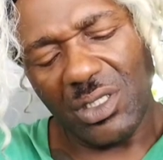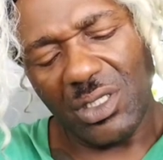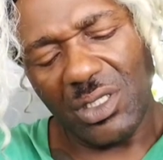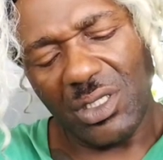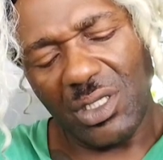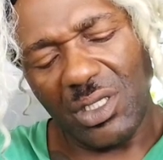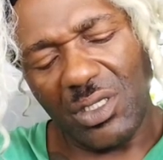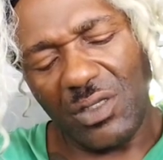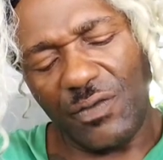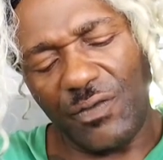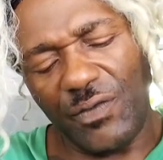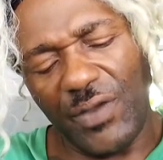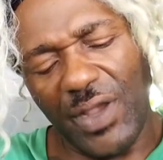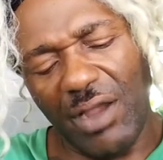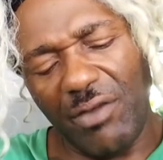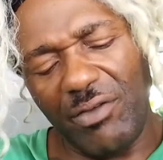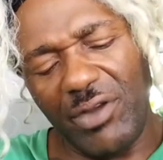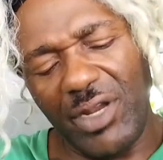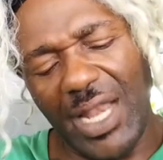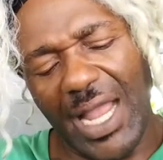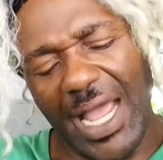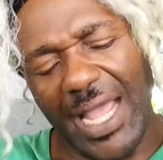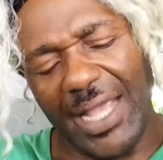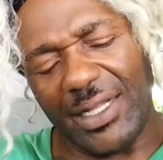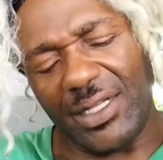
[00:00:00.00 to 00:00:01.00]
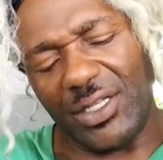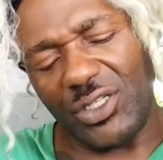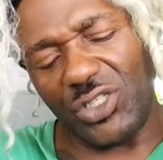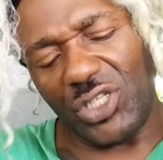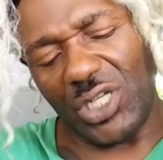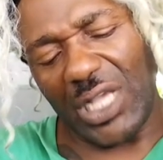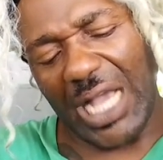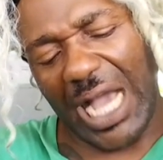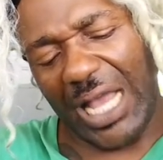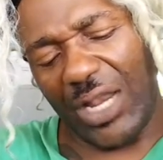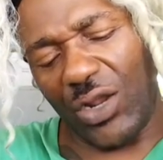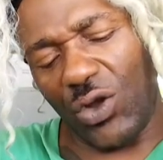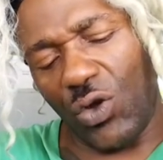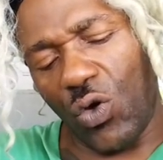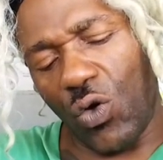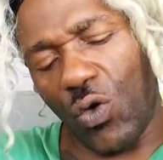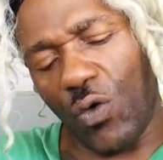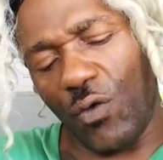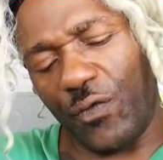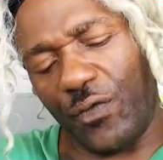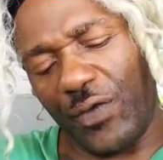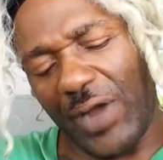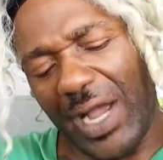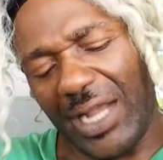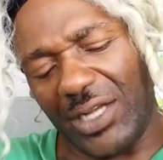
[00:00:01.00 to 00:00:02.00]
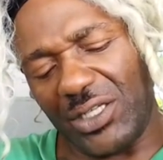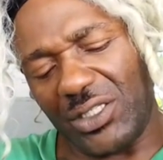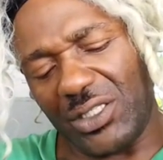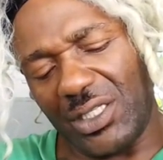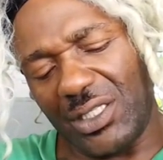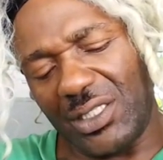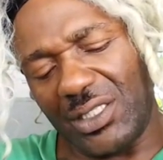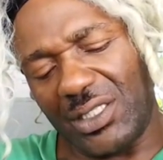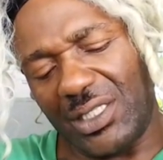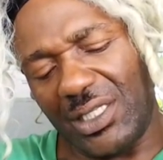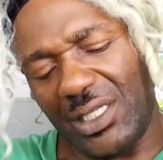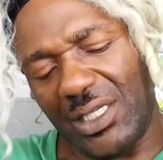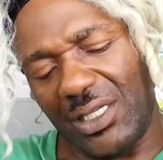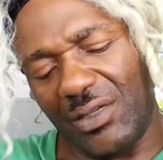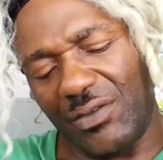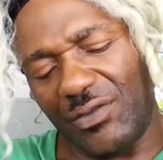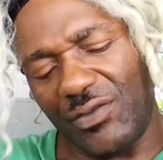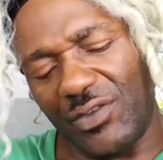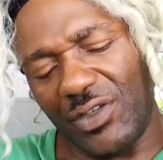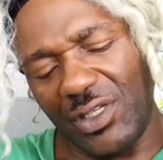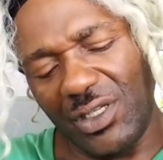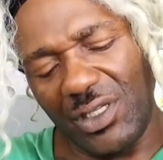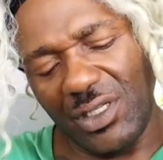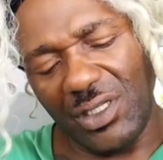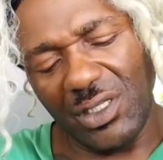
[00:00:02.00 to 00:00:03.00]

it's very likely she got an old fashioned TV.